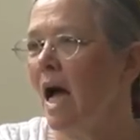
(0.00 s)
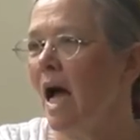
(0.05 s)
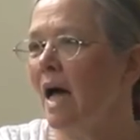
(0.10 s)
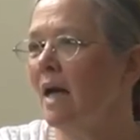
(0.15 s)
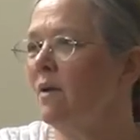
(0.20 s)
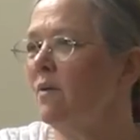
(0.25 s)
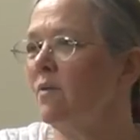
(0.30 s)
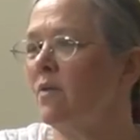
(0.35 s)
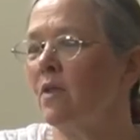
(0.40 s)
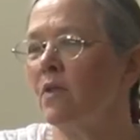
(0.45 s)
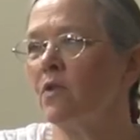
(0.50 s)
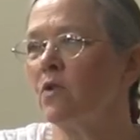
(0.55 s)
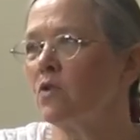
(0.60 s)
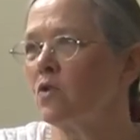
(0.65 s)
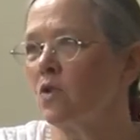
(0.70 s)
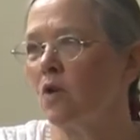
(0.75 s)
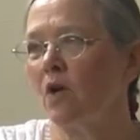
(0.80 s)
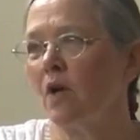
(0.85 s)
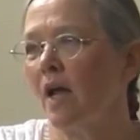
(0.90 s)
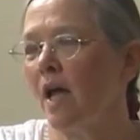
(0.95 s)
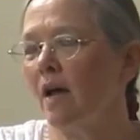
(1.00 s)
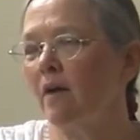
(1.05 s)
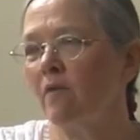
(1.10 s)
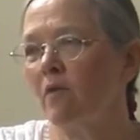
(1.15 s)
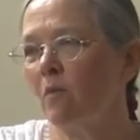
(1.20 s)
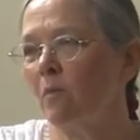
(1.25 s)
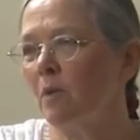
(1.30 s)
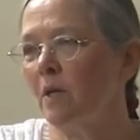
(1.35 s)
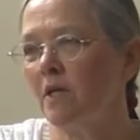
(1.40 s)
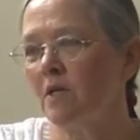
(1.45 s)
I don't think there's going to
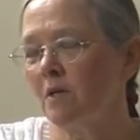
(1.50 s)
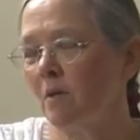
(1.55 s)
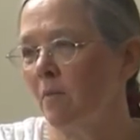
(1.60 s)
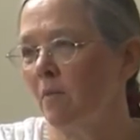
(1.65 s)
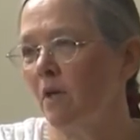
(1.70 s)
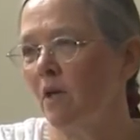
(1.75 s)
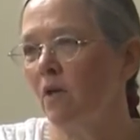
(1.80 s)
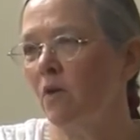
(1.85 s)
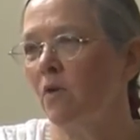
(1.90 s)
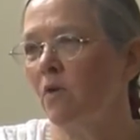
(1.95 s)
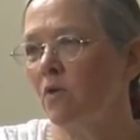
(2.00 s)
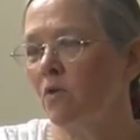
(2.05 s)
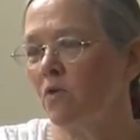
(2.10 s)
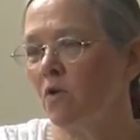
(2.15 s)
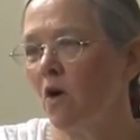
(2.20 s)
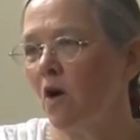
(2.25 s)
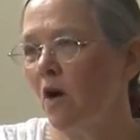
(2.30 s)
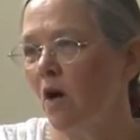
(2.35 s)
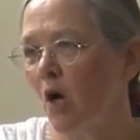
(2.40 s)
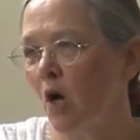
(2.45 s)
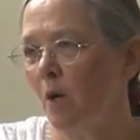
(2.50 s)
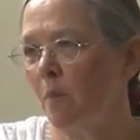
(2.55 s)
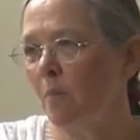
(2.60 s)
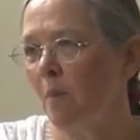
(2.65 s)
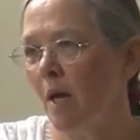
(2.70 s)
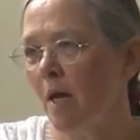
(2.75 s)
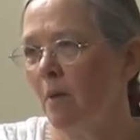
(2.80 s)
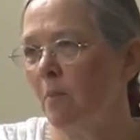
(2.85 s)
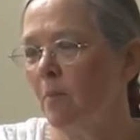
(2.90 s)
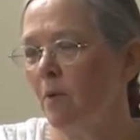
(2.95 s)
ever be something you can draw on
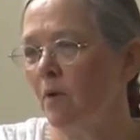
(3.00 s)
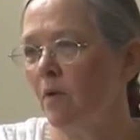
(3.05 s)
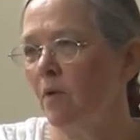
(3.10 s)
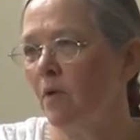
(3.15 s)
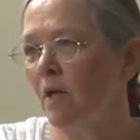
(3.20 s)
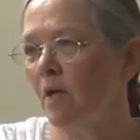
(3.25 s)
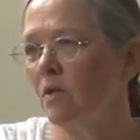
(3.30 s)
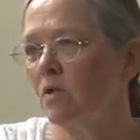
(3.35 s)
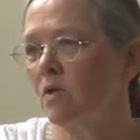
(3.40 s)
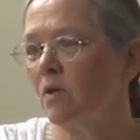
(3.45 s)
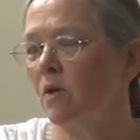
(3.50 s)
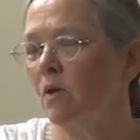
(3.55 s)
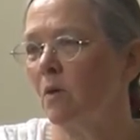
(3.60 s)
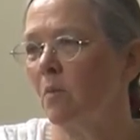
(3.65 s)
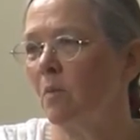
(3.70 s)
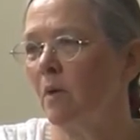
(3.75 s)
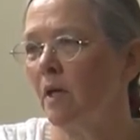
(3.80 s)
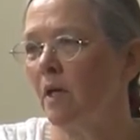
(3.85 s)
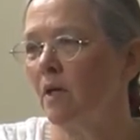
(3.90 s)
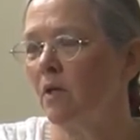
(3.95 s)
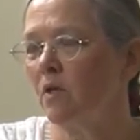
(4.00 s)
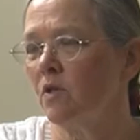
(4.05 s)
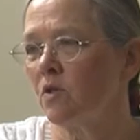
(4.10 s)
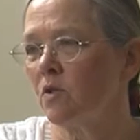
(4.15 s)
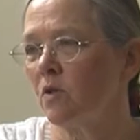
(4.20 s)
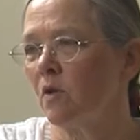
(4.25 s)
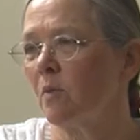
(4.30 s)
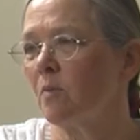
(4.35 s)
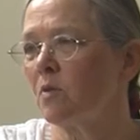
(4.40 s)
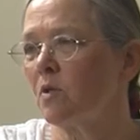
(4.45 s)
paper that's going to be a
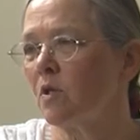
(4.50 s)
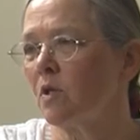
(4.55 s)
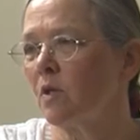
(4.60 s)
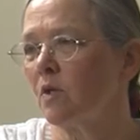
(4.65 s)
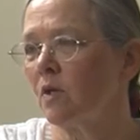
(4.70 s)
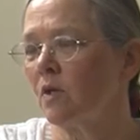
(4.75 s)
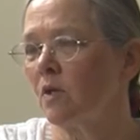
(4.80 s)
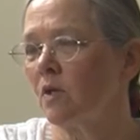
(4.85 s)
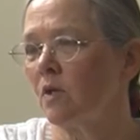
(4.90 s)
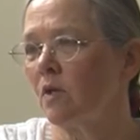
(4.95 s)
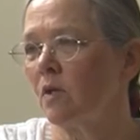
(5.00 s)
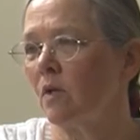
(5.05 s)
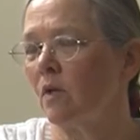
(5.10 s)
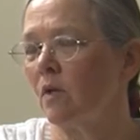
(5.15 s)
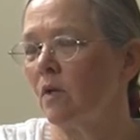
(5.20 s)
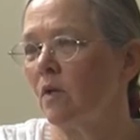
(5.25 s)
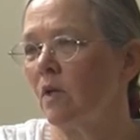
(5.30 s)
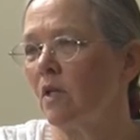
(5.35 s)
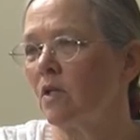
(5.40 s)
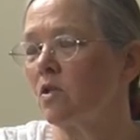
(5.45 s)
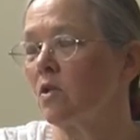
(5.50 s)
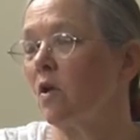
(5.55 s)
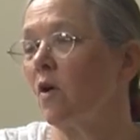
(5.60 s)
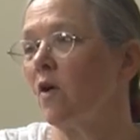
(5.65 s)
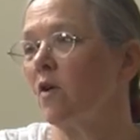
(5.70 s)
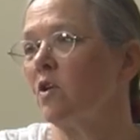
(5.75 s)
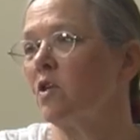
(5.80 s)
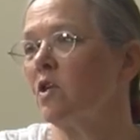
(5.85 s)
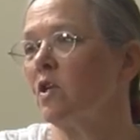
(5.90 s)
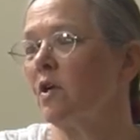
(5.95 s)
description that's
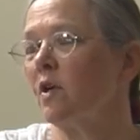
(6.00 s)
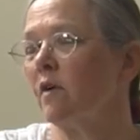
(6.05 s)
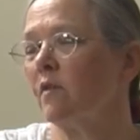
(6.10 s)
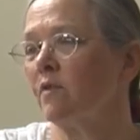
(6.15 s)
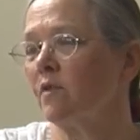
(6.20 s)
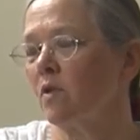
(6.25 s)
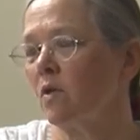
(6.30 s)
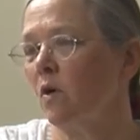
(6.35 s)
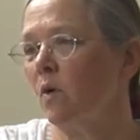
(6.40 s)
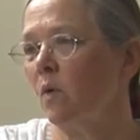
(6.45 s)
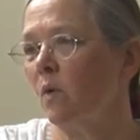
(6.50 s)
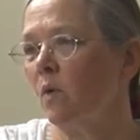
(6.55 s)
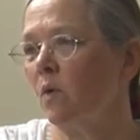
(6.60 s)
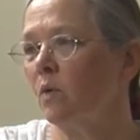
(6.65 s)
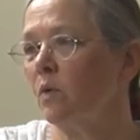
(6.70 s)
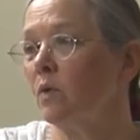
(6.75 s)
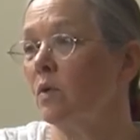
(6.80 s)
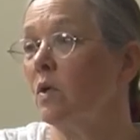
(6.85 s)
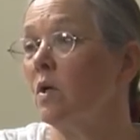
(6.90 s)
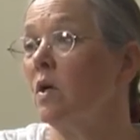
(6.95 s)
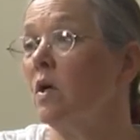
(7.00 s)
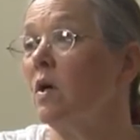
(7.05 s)
large enough to hold